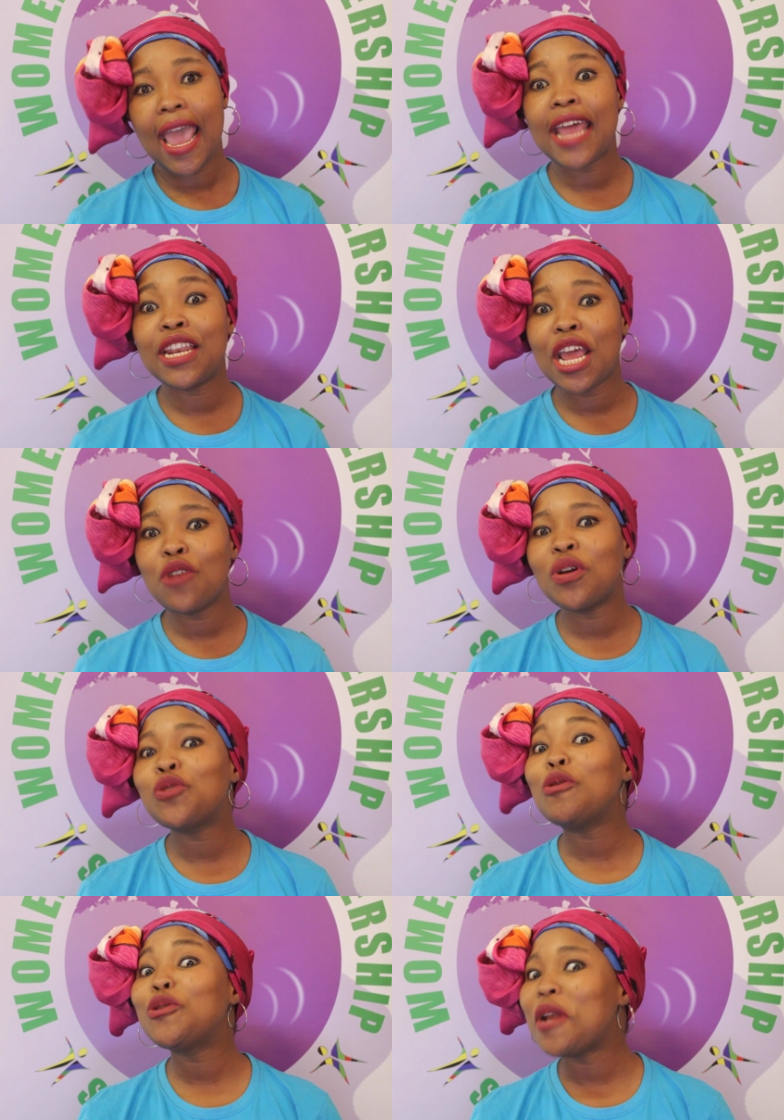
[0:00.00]
And, and
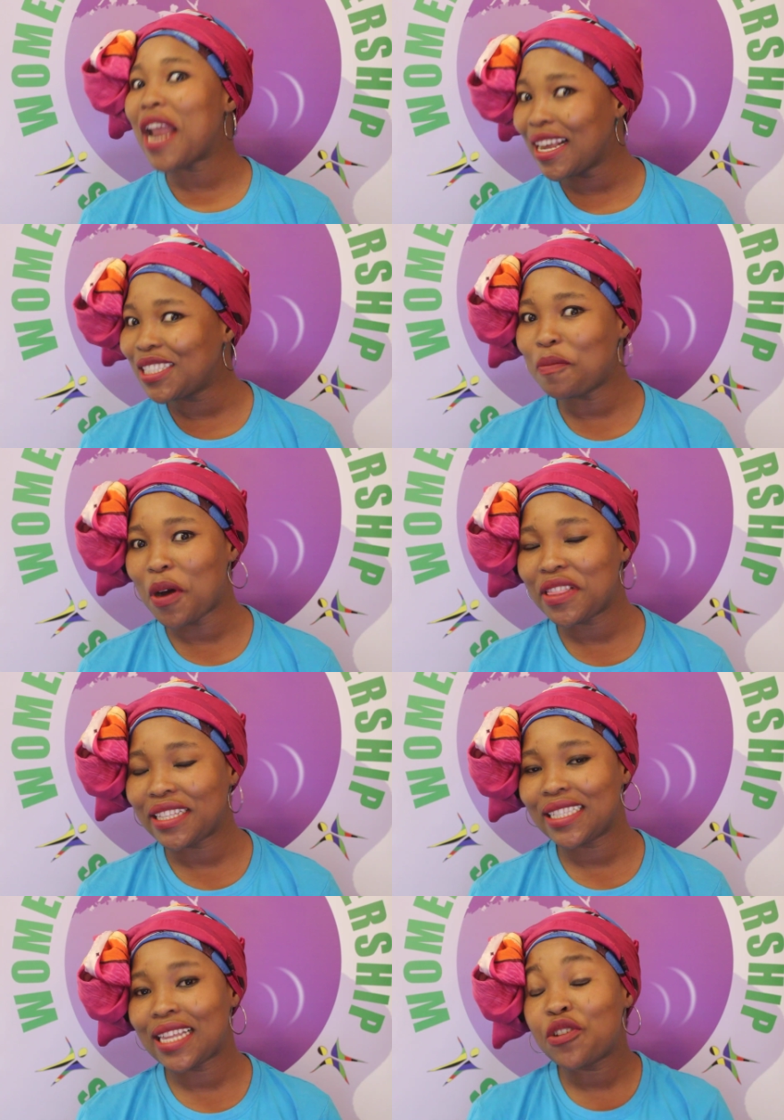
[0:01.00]
what's also nice about
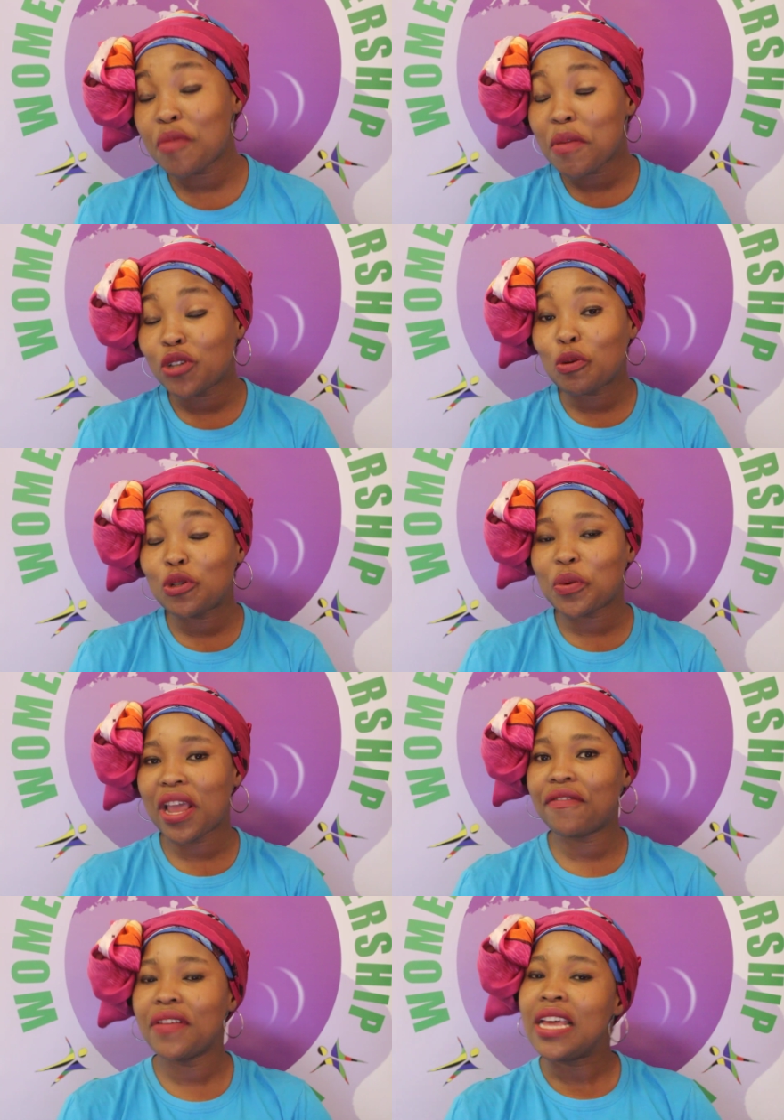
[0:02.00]
this is that, remember I told you we
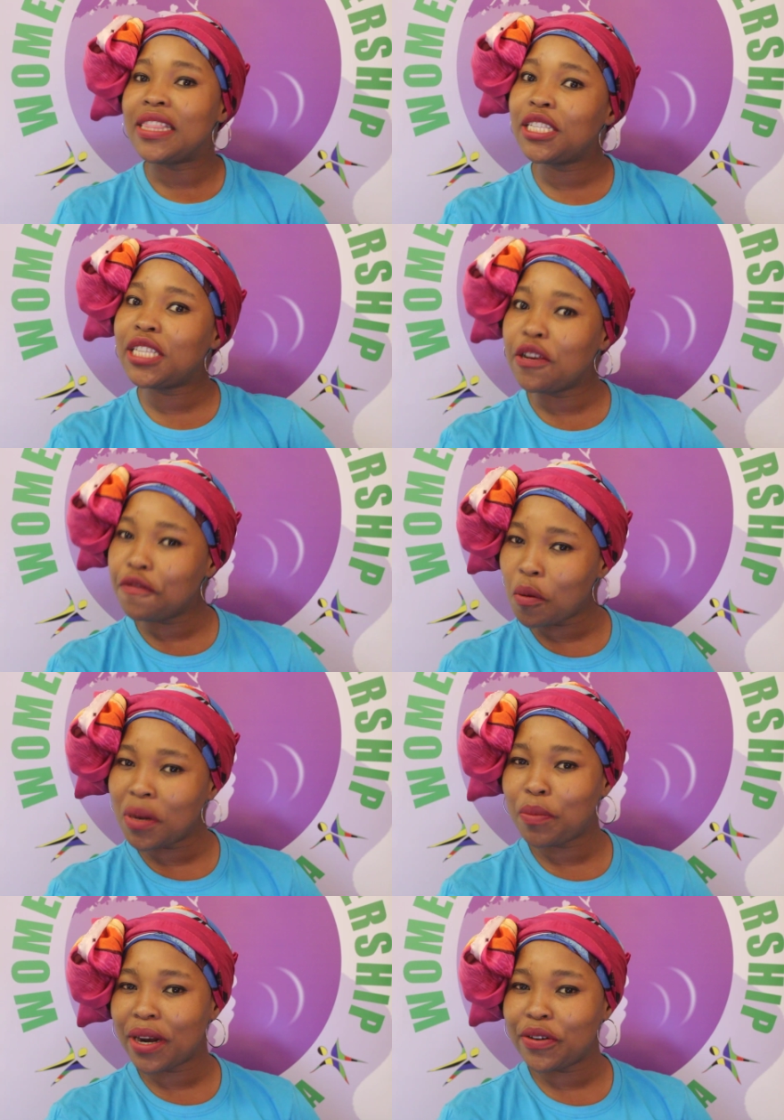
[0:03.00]
have this
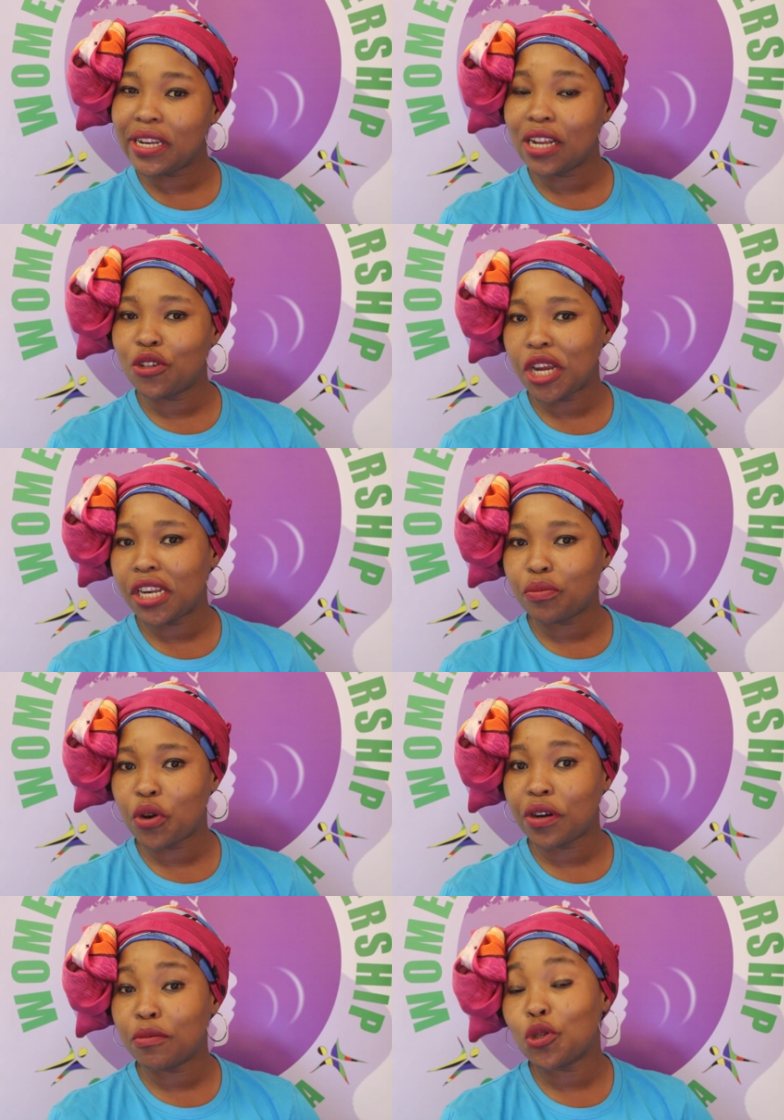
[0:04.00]
informal paralegal training
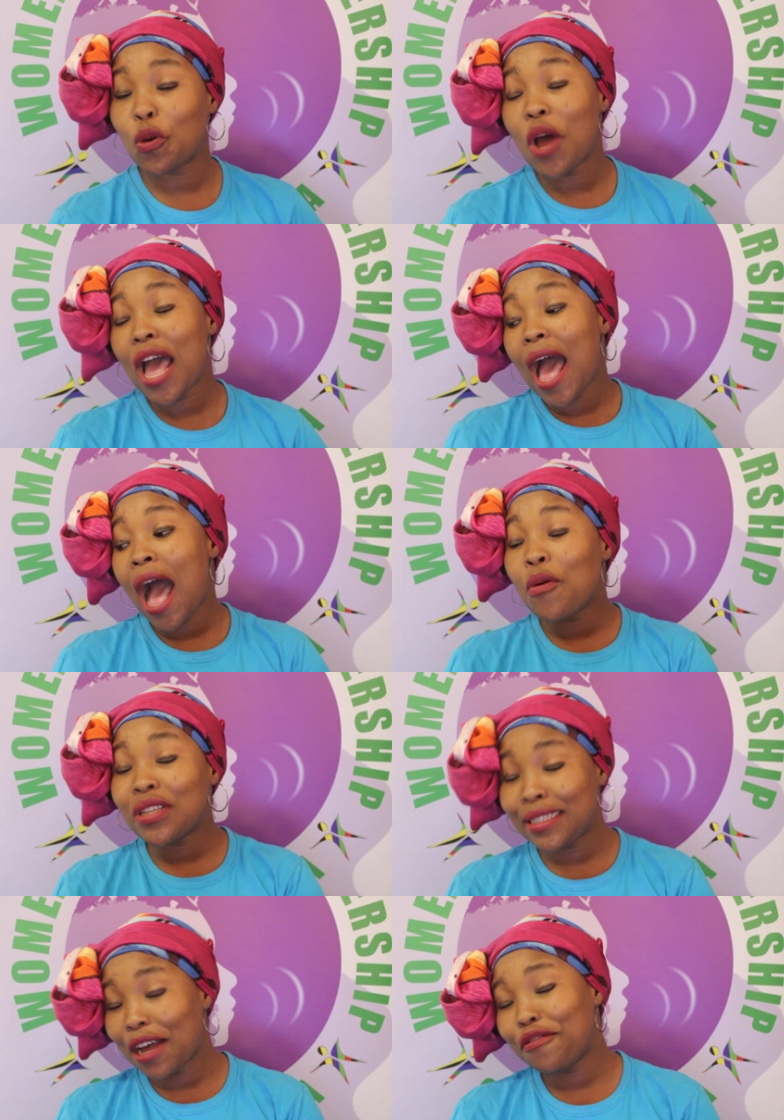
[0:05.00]
program. So our
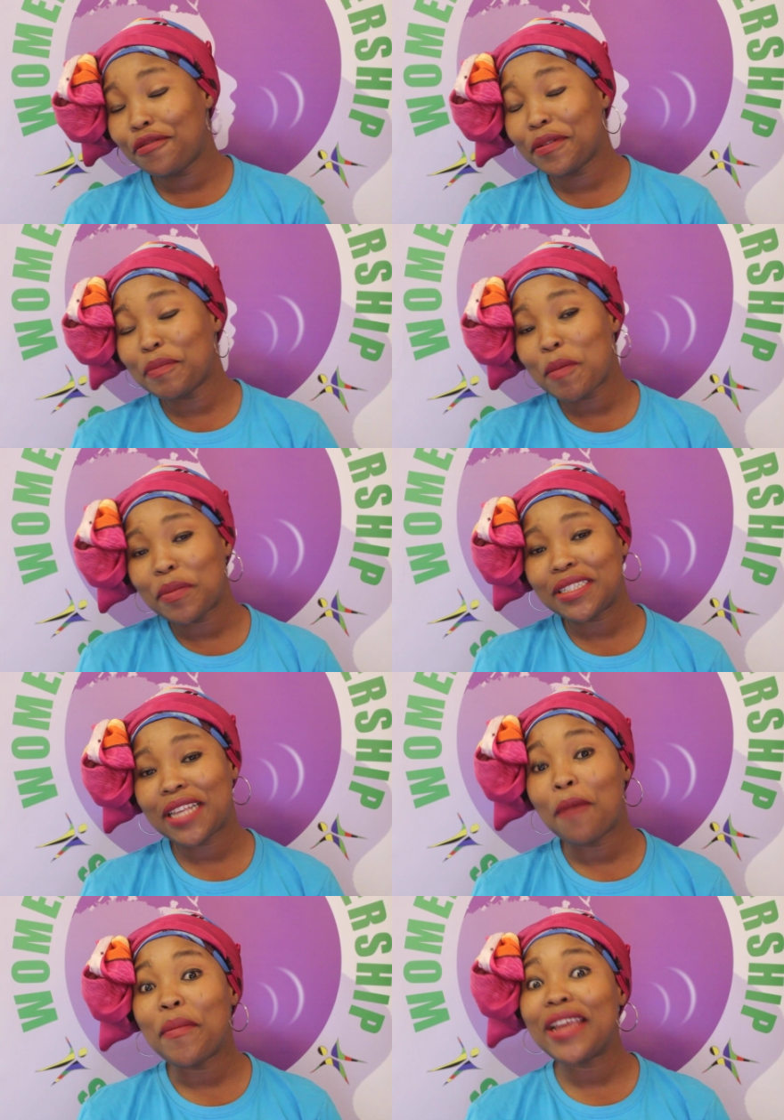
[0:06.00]
staff members
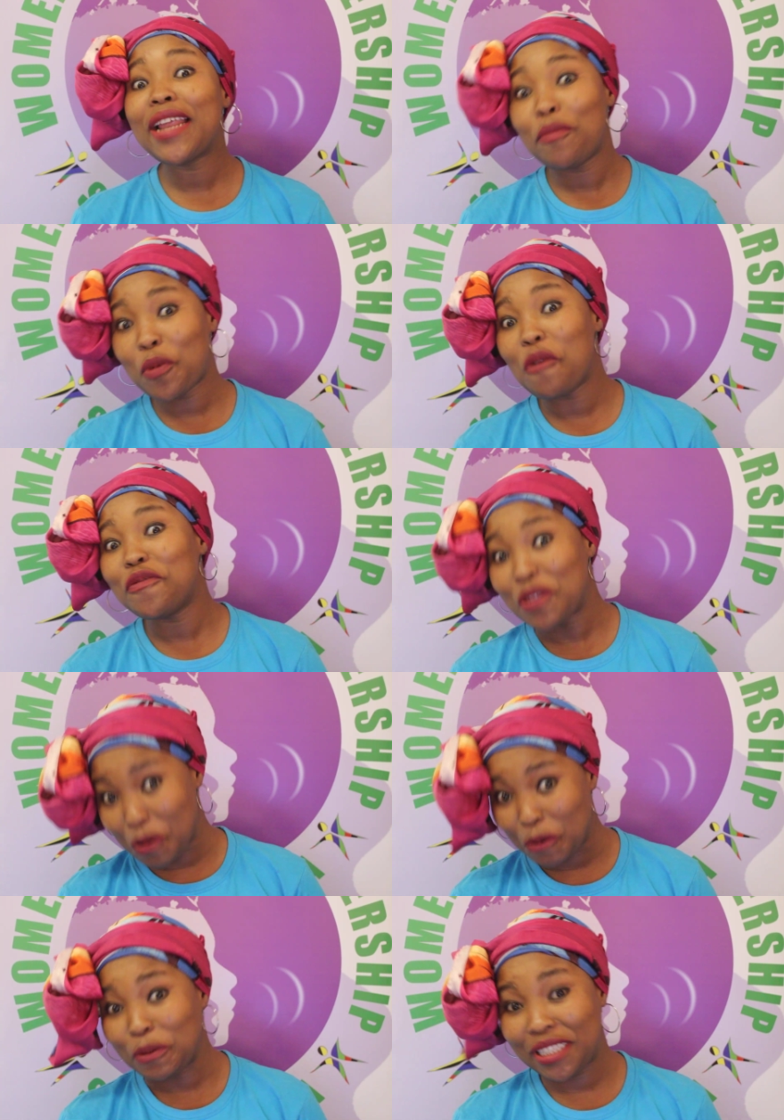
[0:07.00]
are made up of
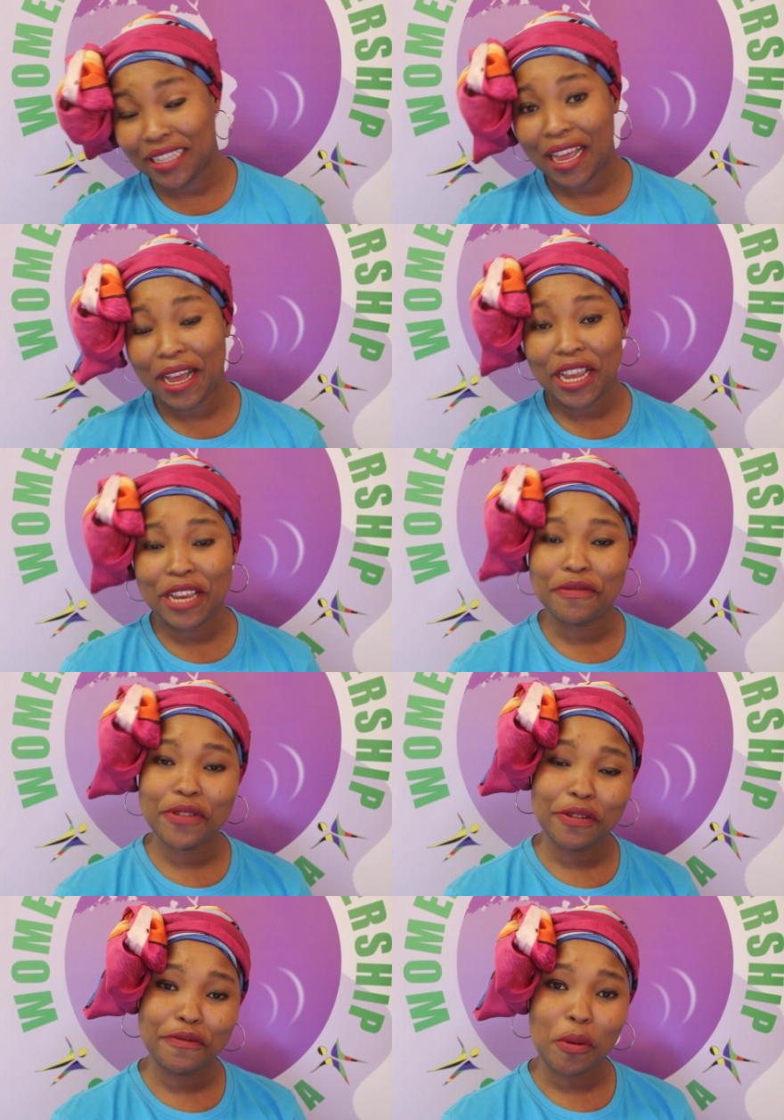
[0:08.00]
those uh,
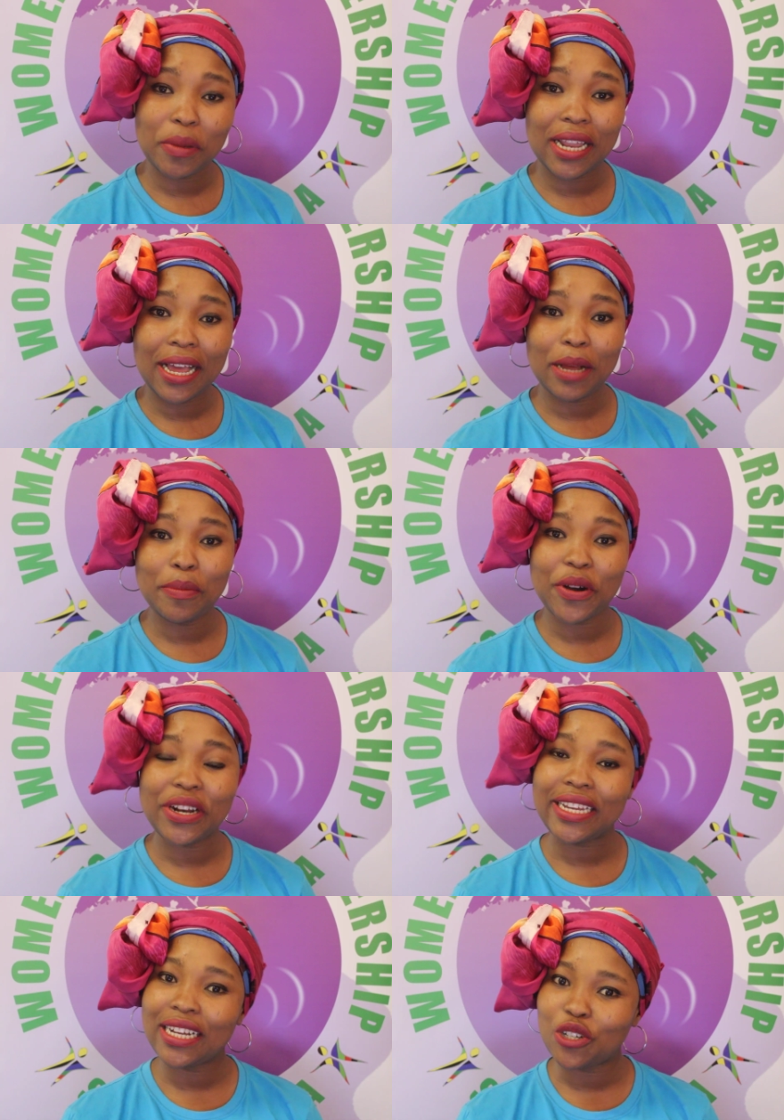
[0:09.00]
inf informal uh,
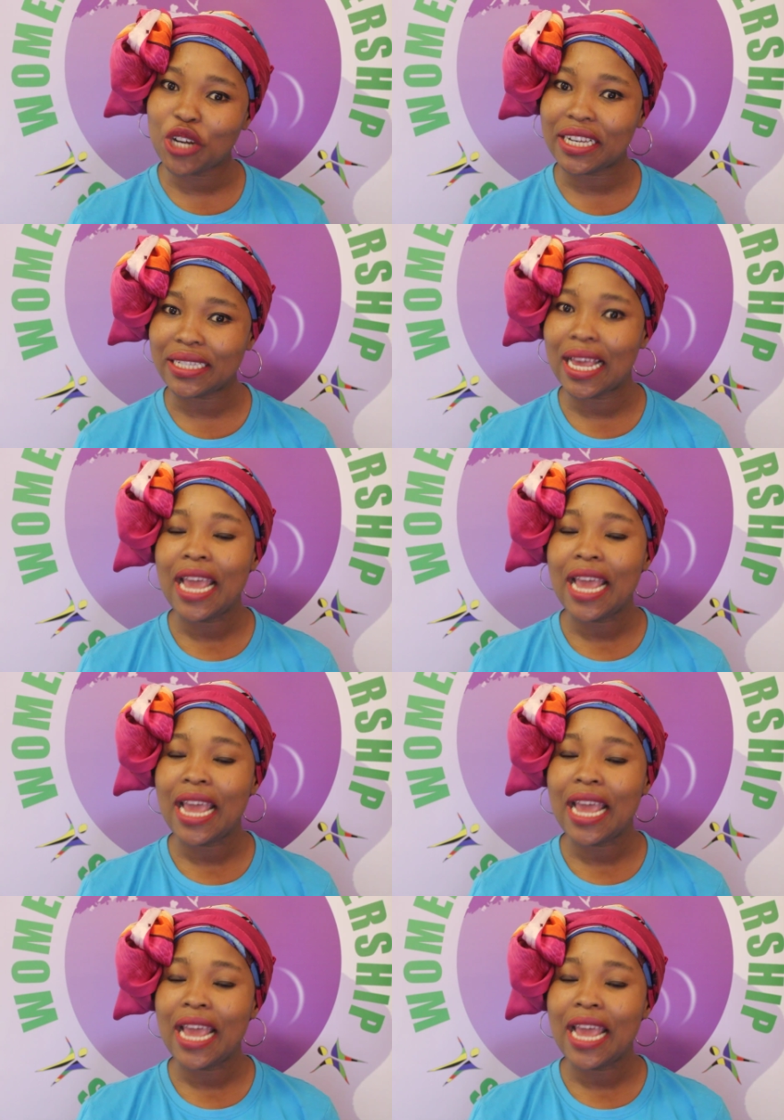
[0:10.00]
paralegal trainers.